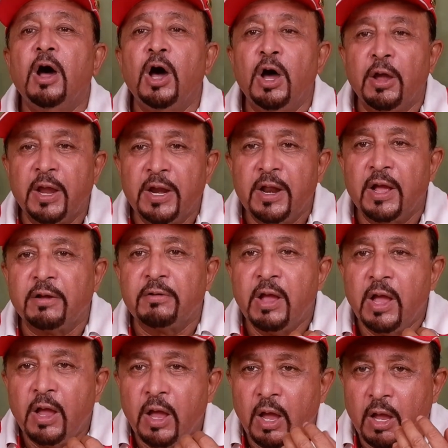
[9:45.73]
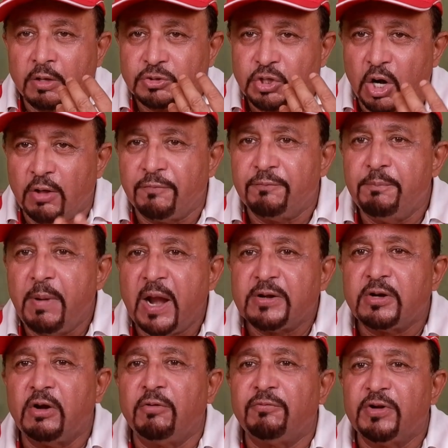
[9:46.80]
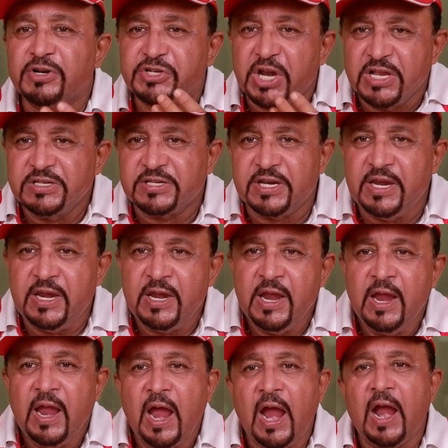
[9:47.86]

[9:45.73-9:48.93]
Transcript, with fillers: uh, in a uh, sort of matter of urgency